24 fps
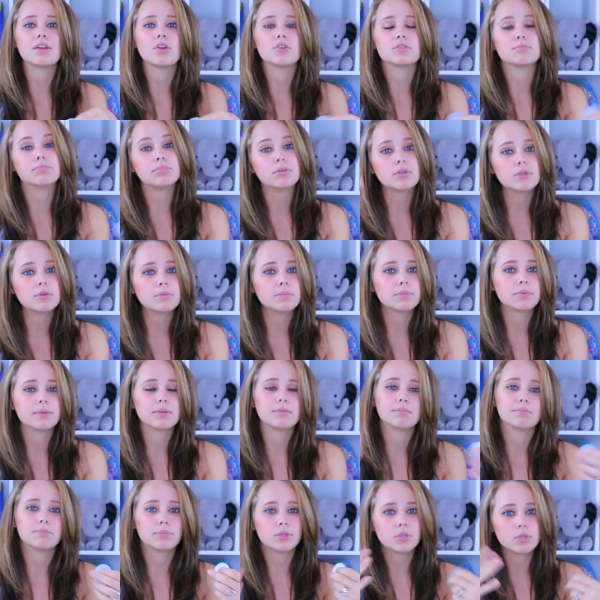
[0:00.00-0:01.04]
It goes
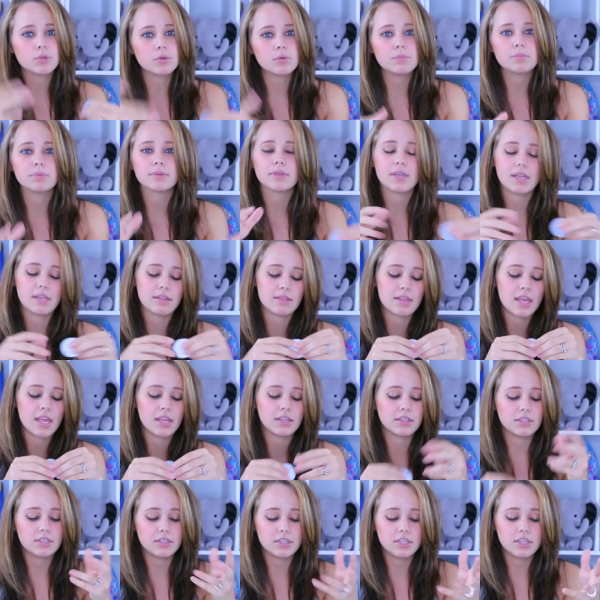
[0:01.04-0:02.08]
bloop, bloop, and
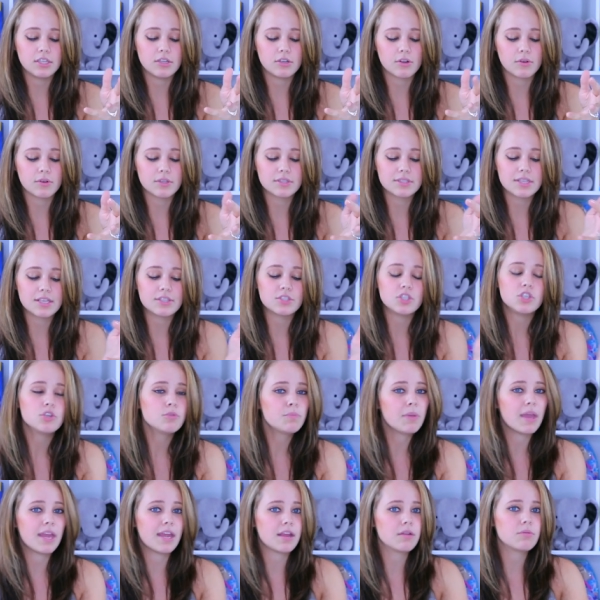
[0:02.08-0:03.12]
then, you know, it says
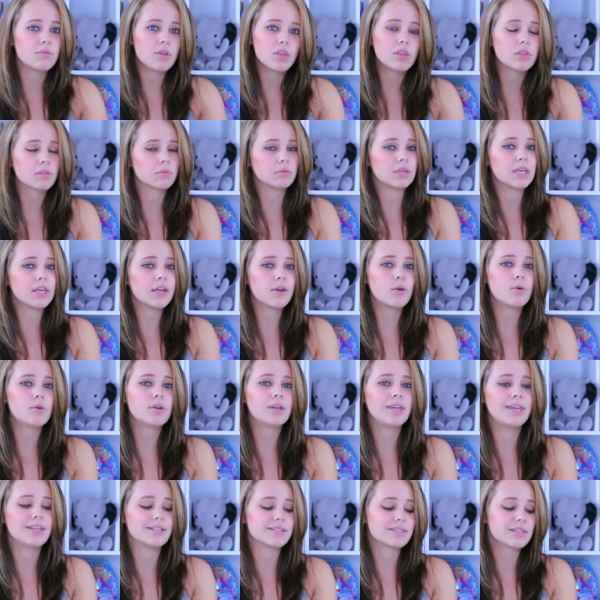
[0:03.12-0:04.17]
you paid with three
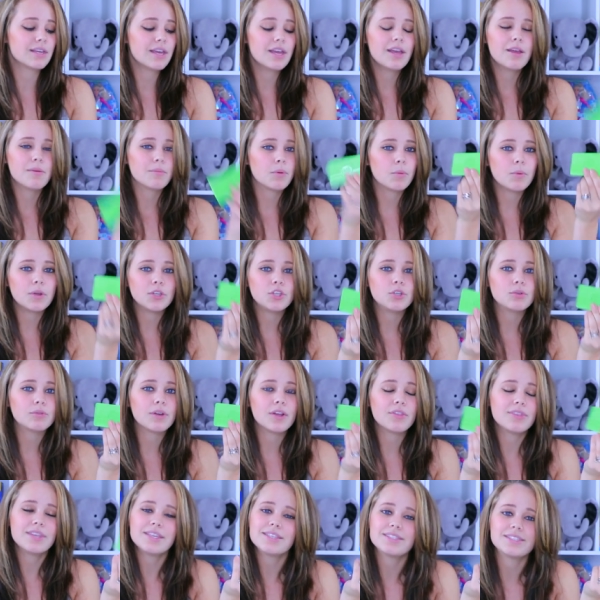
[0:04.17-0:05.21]
coins. But when
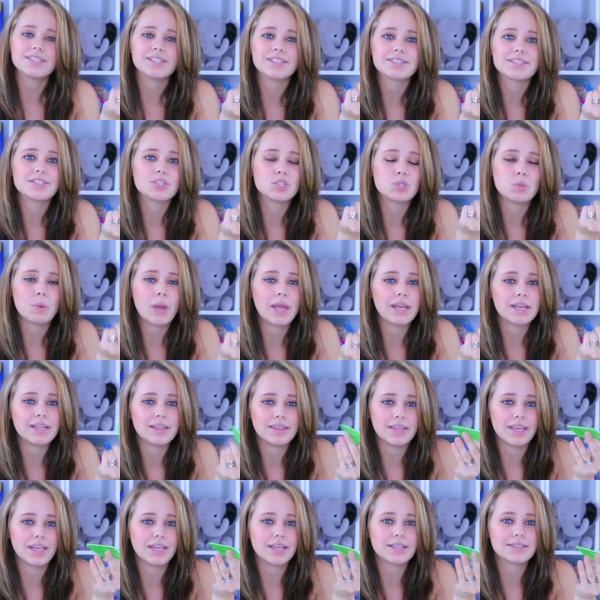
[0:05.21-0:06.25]
you run this, it doesn't do
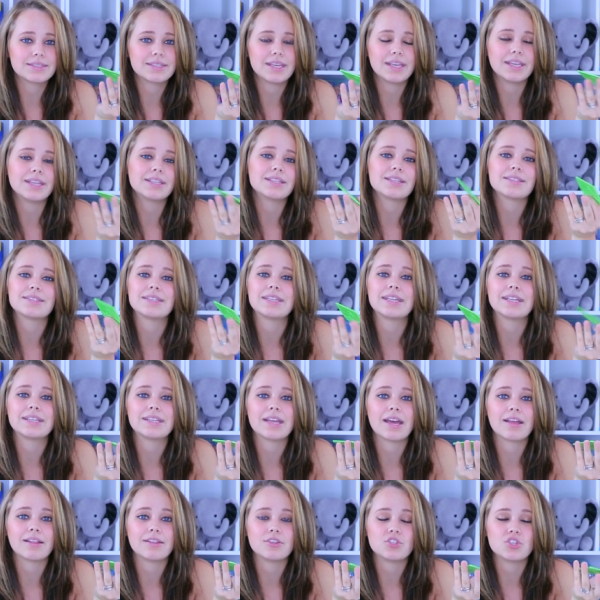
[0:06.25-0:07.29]
anything. It's like it doesn't
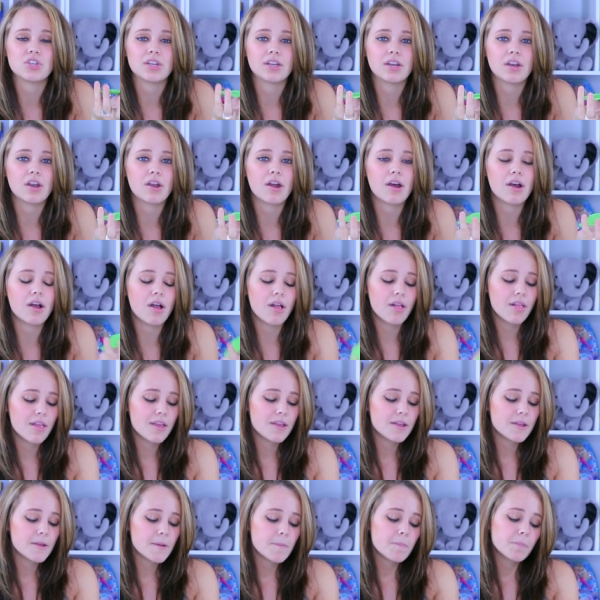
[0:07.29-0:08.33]
acknowledge it at all.
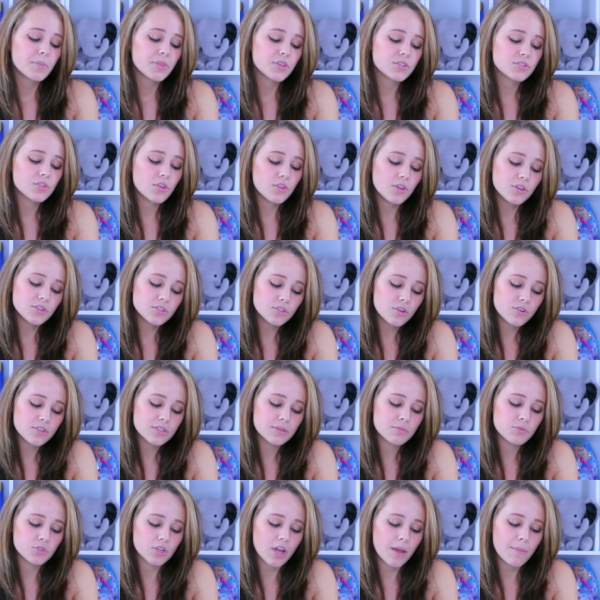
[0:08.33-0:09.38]
So those
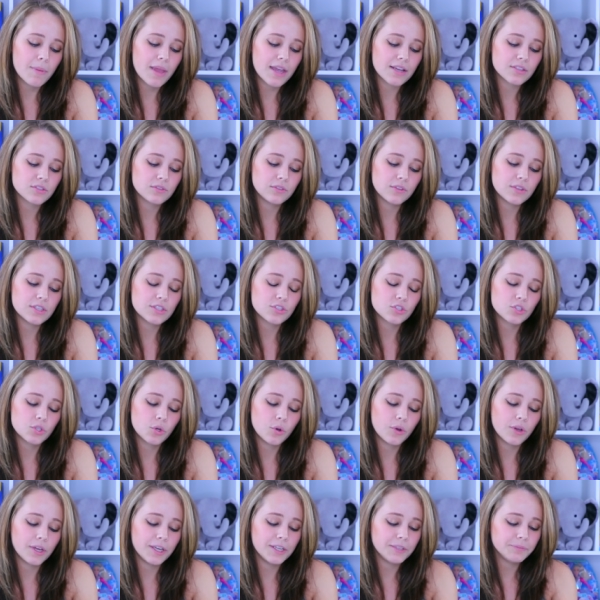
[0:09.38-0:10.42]
are some drawbacks for this
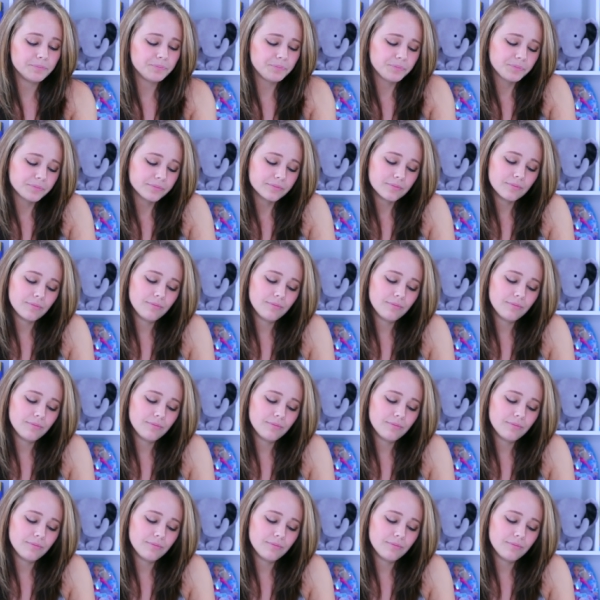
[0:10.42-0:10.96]
toy.